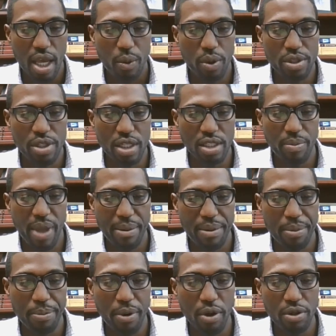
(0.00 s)
which is the
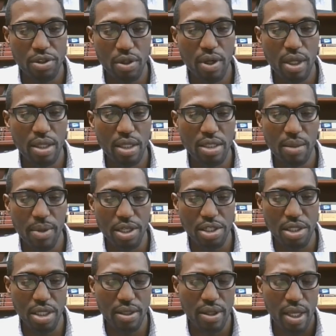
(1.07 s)
paper proposal and the
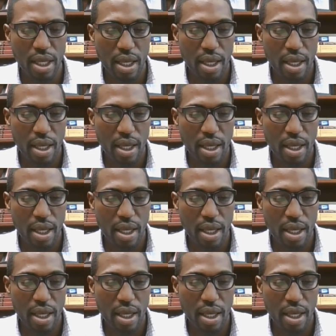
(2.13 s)
submission.